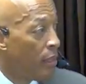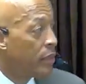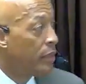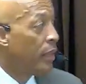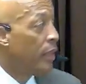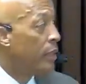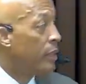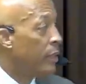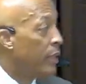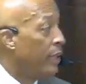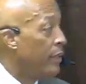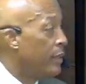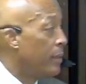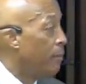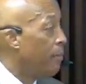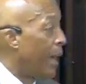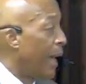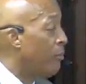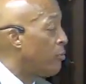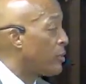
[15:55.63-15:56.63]
T- t-
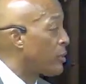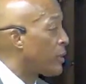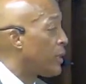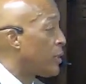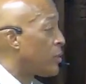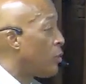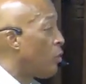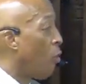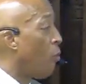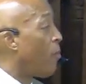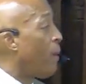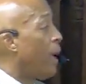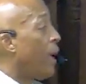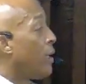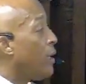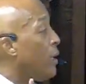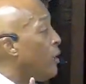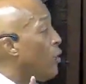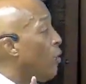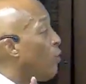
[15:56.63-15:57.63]
the Bible says
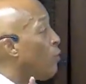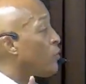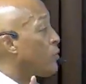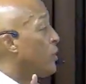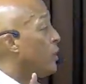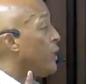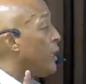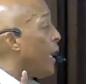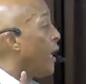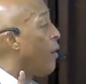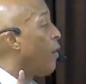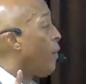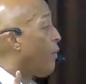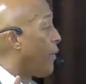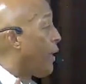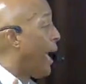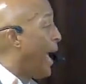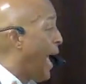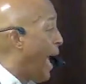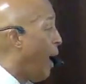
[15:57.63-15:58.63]
nobody knows the day
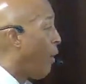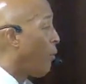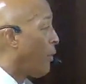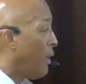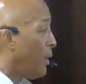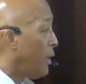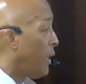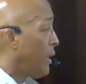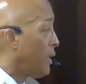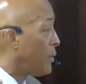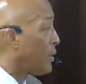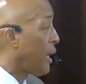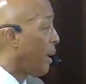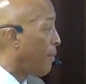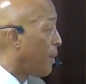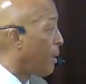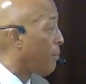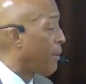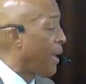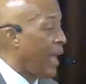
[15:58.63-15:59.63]
or the hour he's
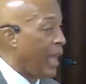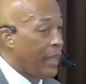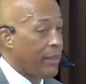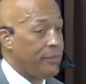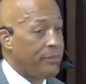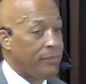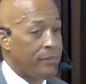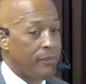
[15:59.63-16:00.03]
coming back.